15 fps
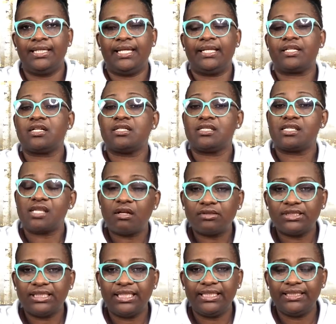and
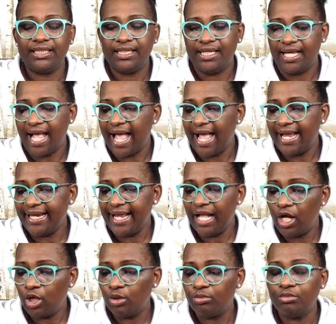consultant. I
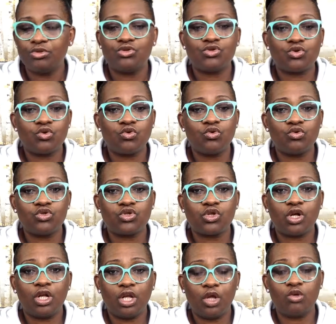help schools
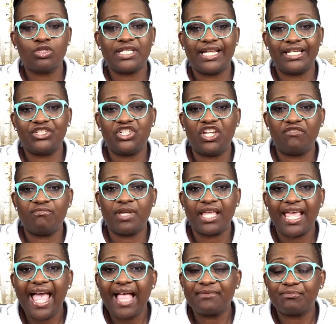close the
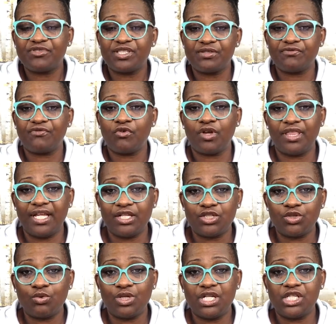achievement gaps for their
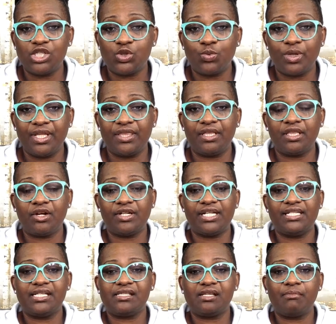students with
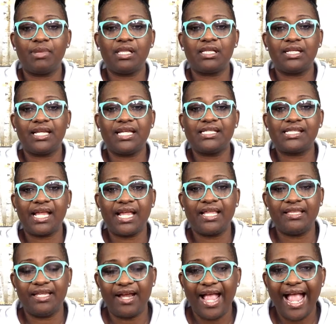learning disabilities
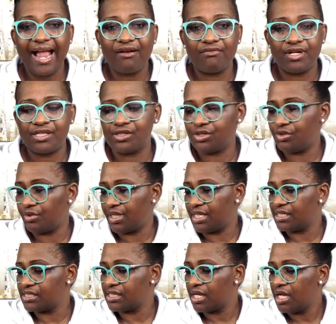and their at risk
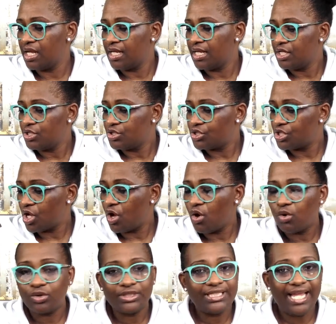students.
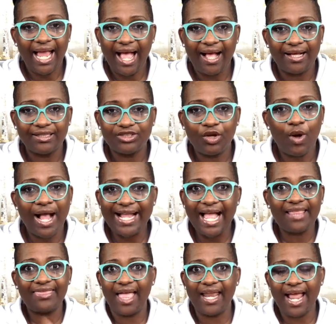So I
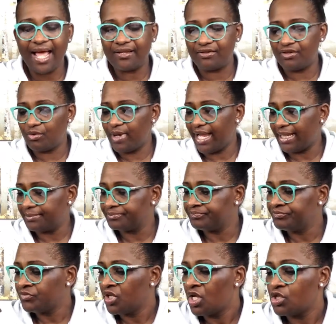got that out of the way.
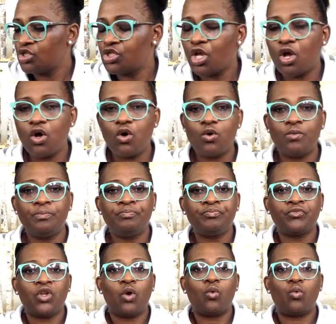So,
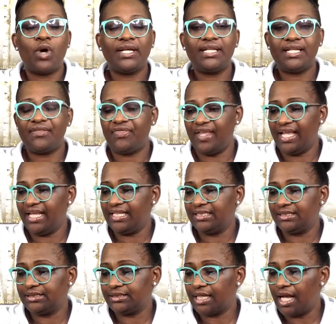one of the
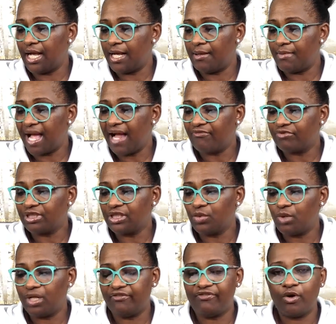things I really
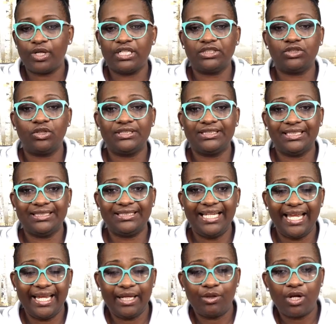want to focus on
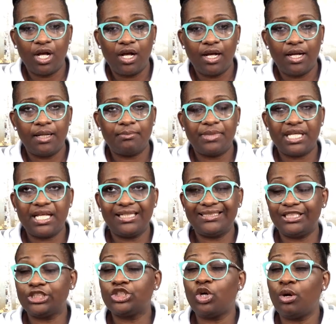today,
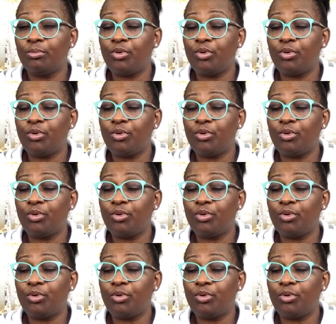because it's so